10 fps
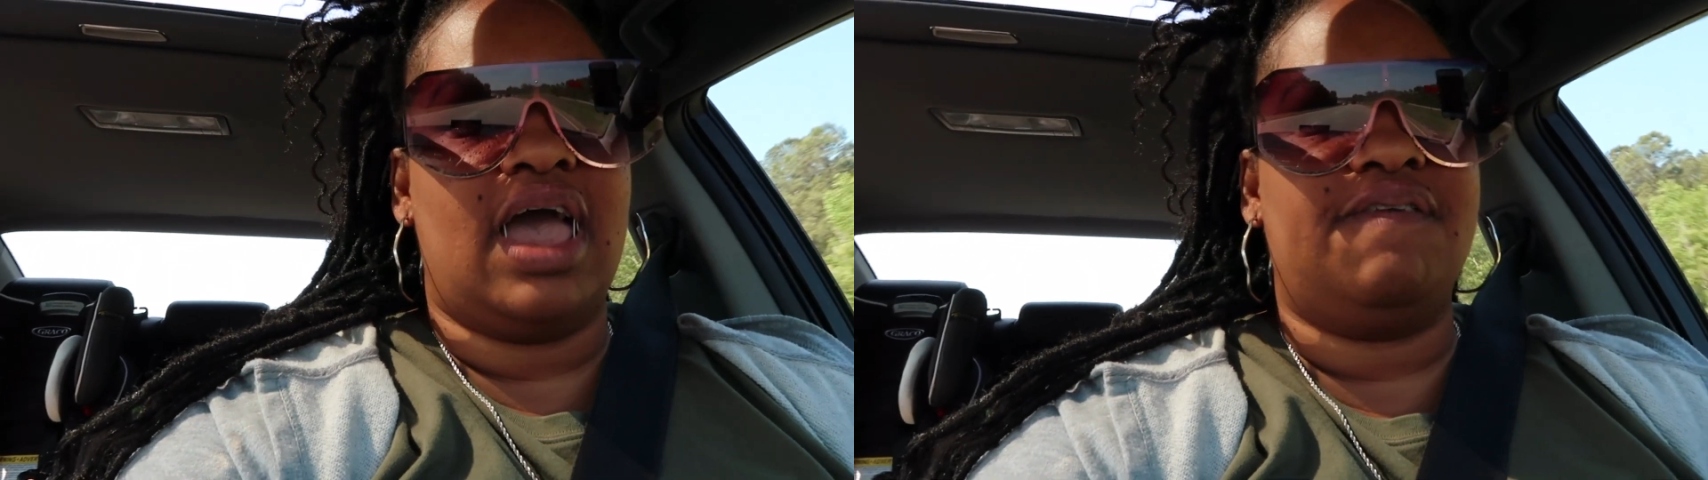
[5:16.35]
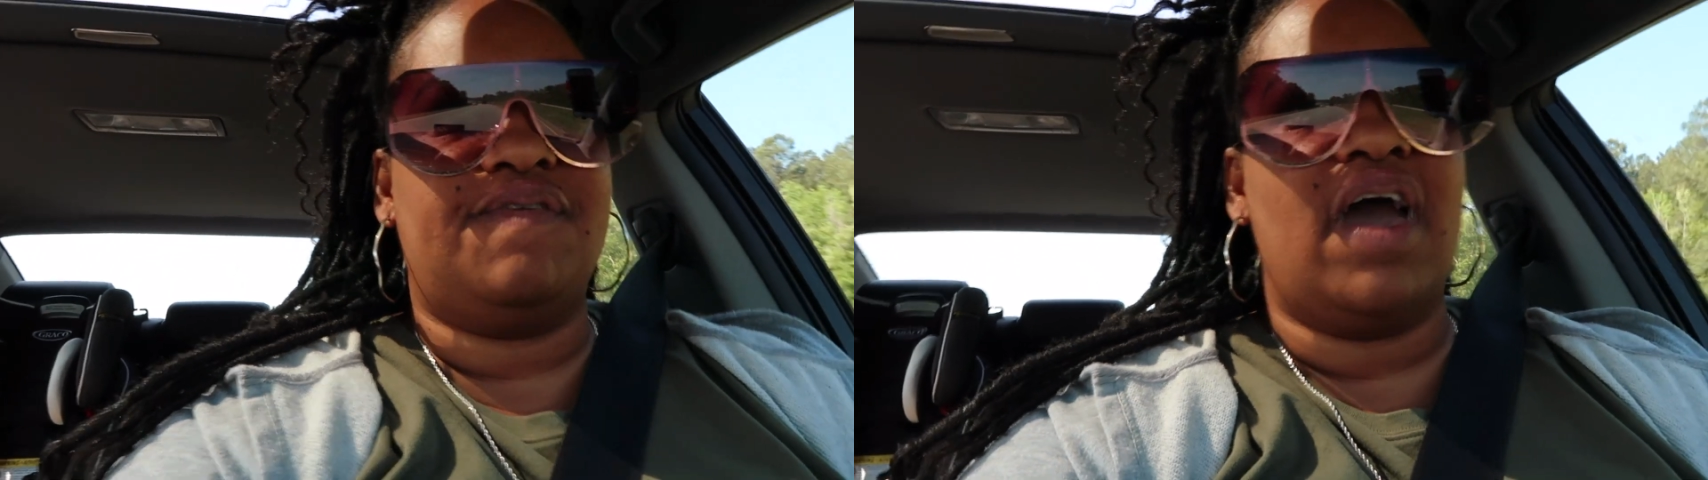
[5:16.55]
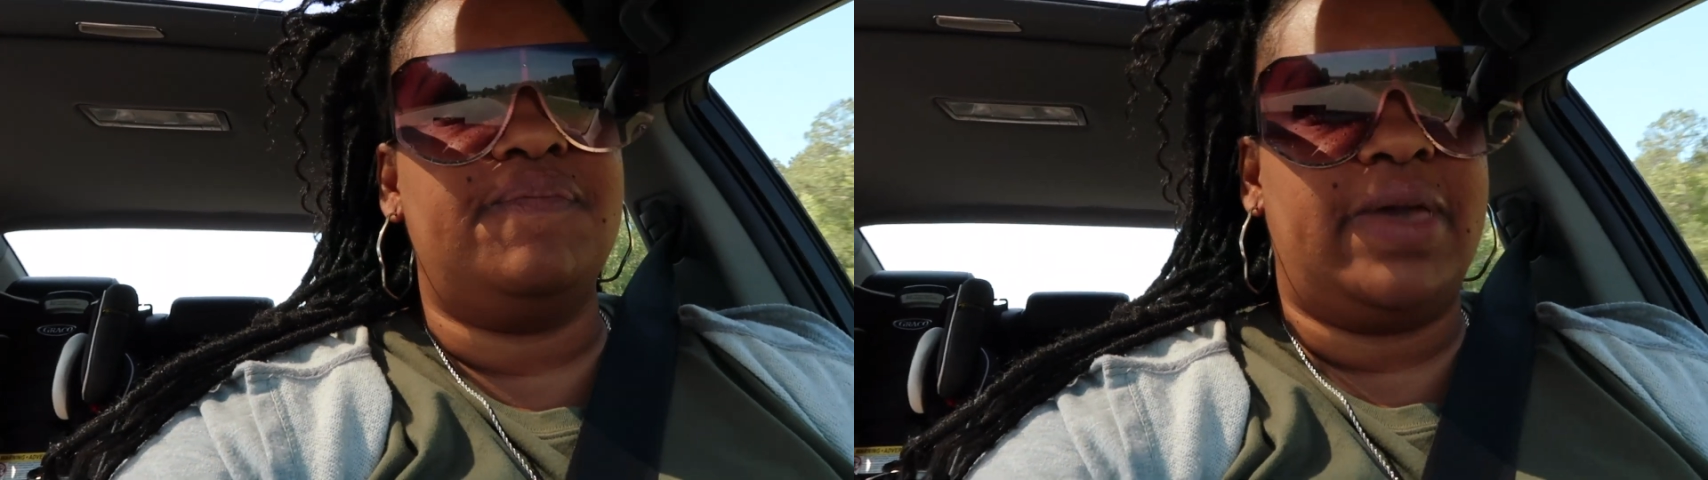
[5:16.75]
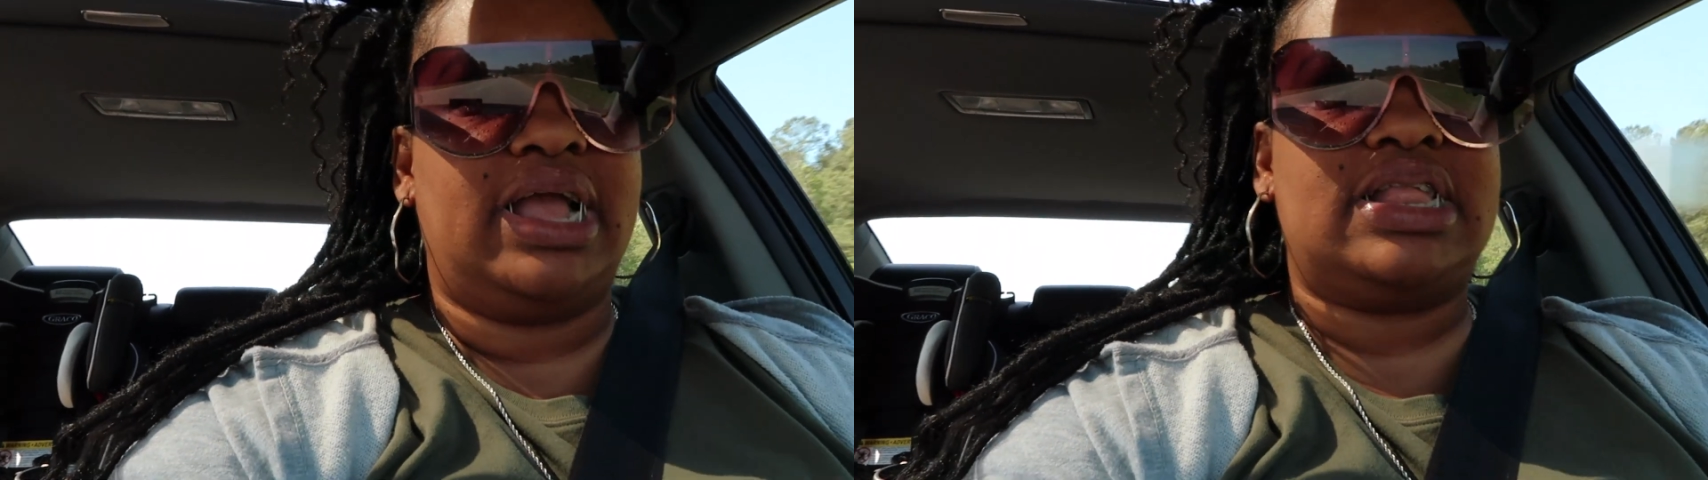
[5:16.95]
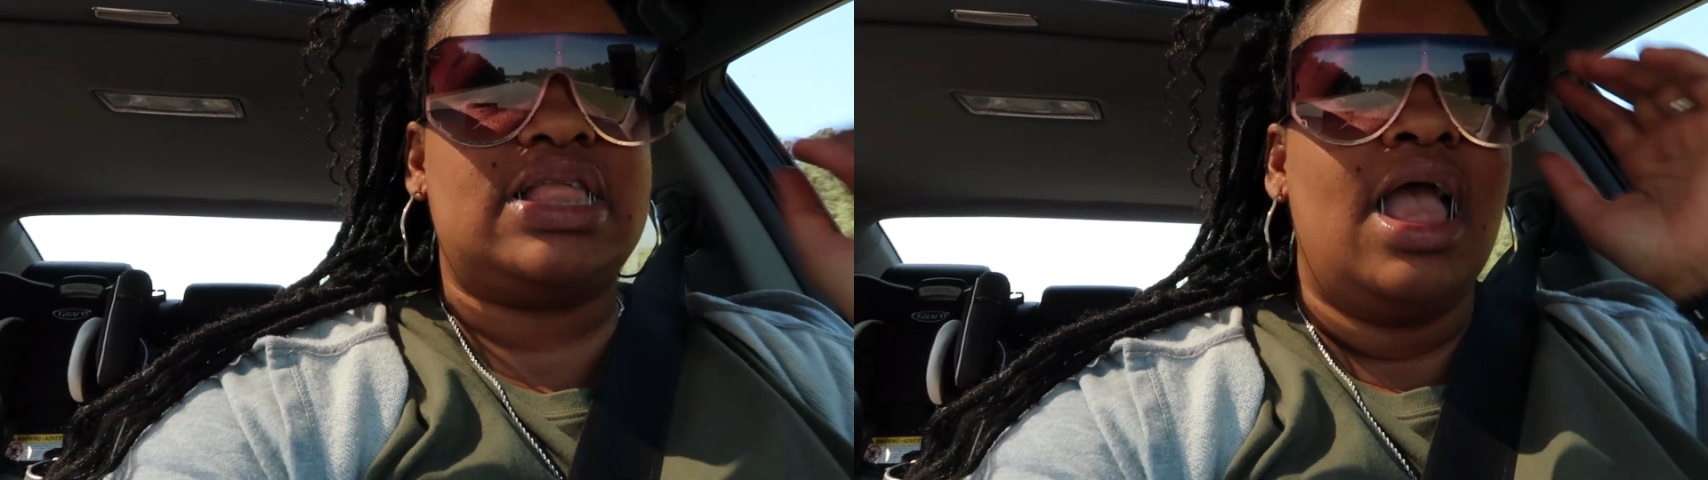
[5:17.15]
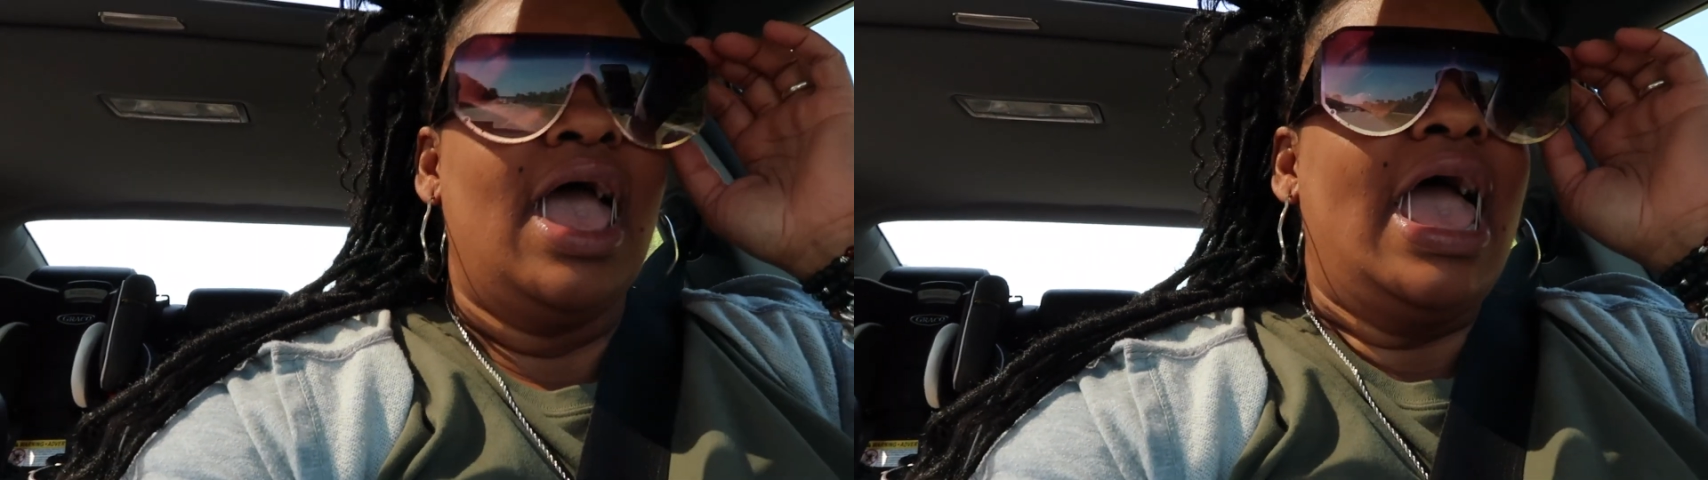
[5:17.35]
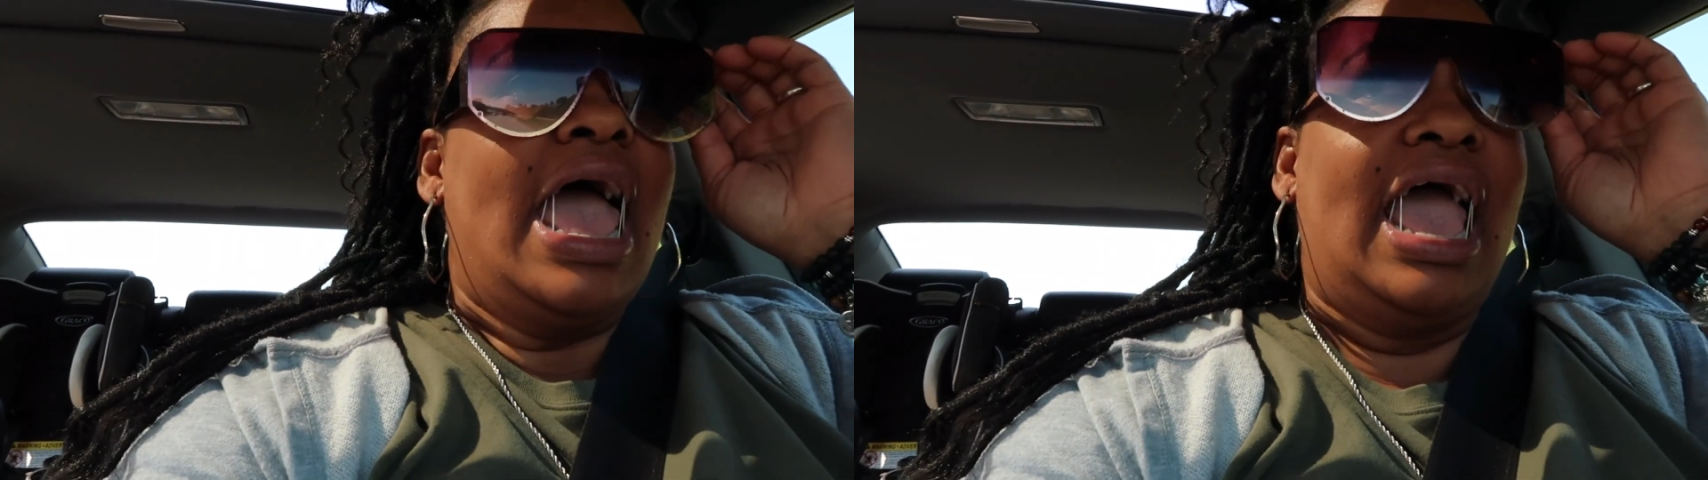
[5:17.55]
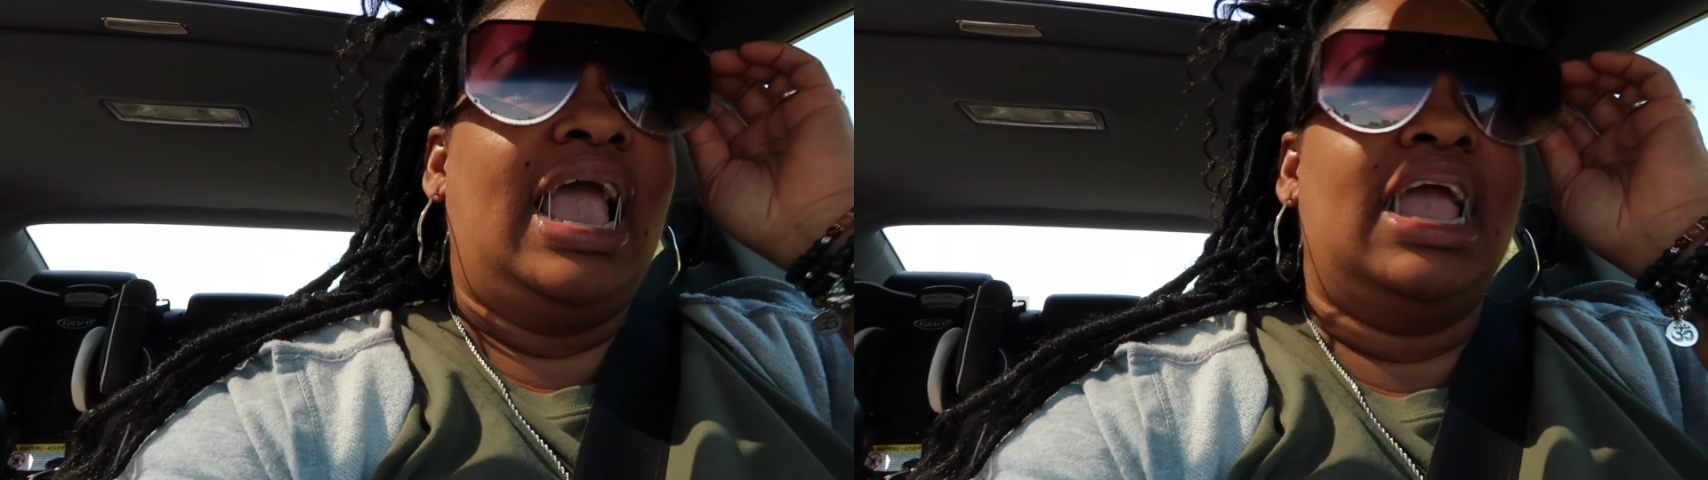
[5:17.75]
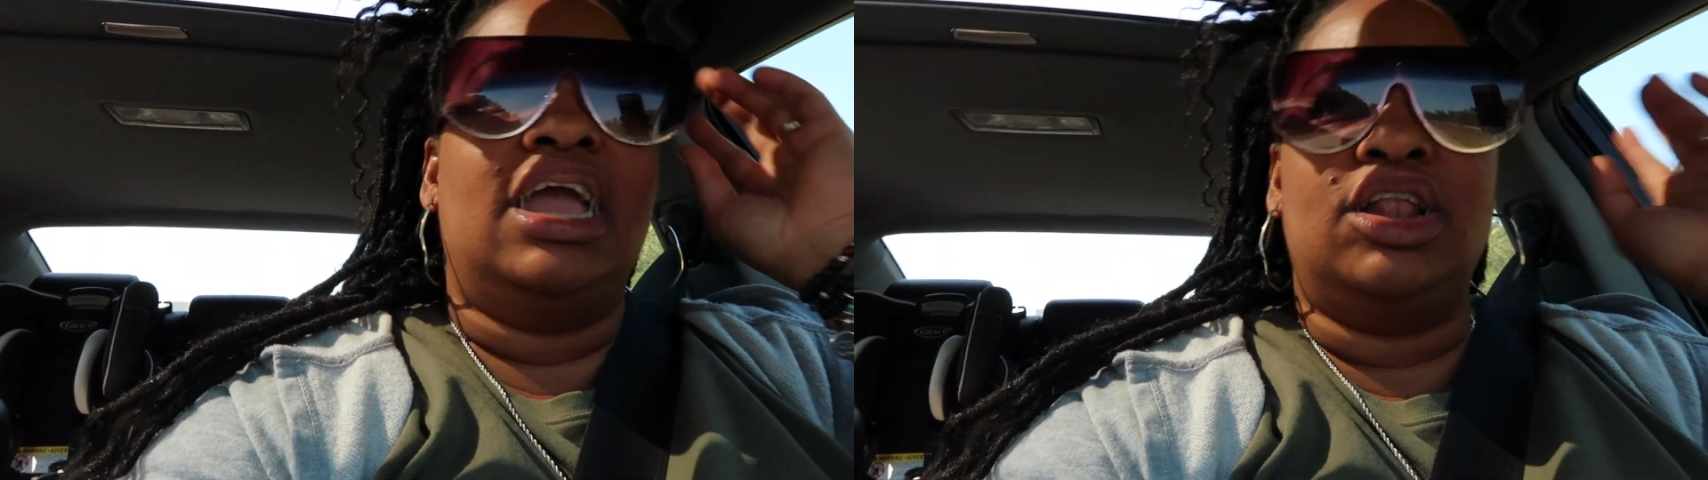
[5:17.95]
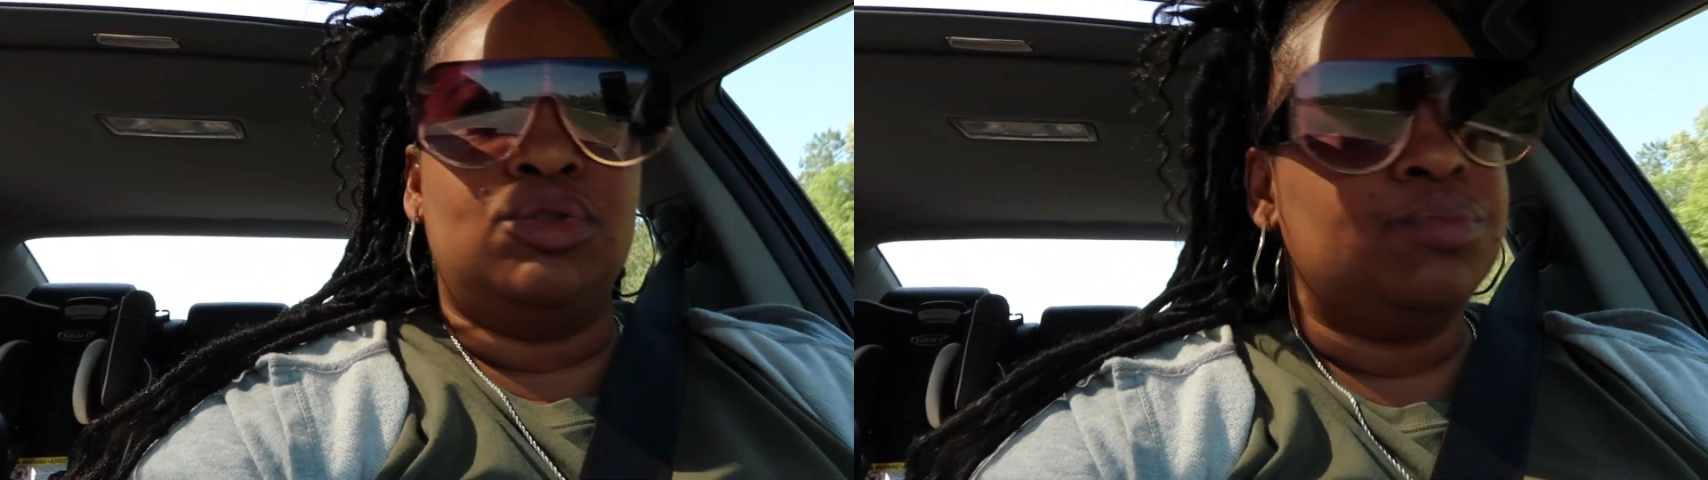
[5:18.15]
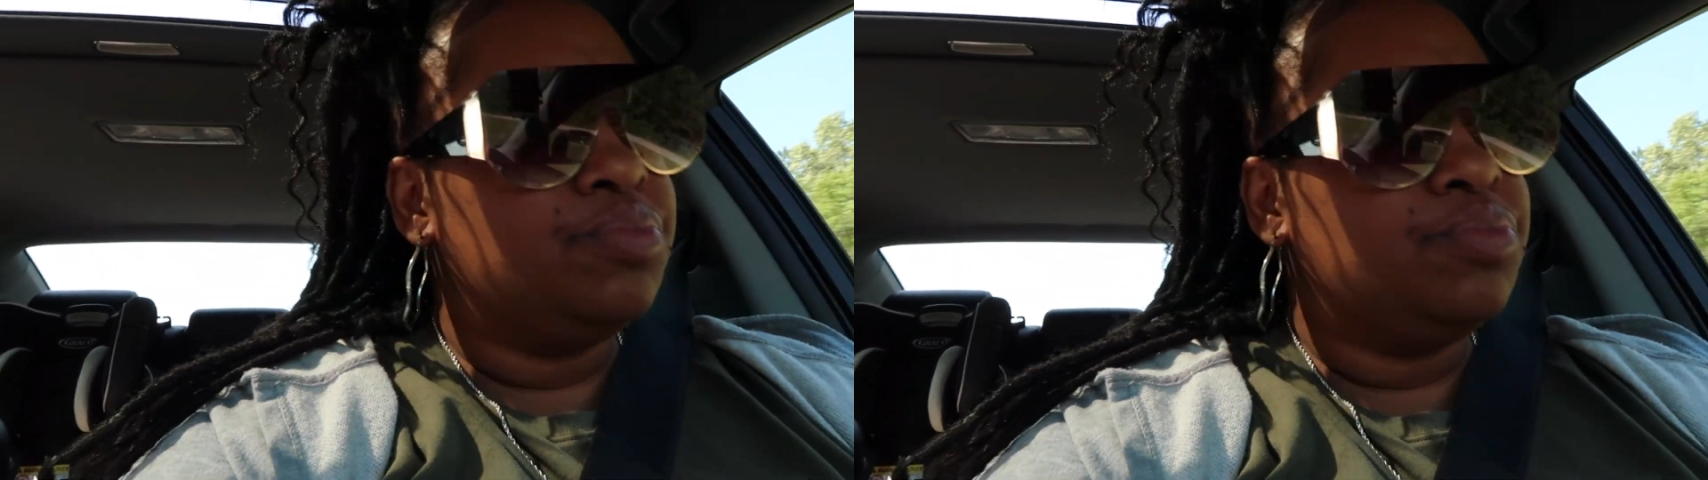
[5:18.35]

I have five banks. And